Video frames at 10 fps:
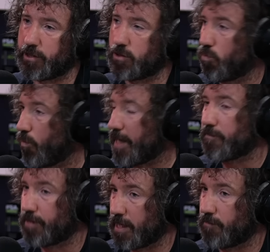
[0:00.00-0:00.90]
You just wait
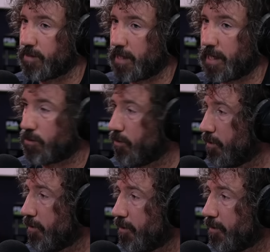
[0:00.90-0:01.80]
for the end of a cycle,
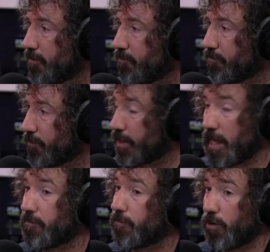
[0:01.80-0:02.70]
you
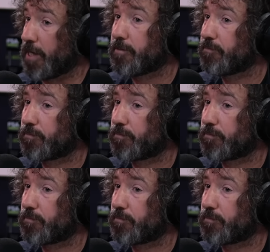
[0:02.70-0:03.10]
get it for free.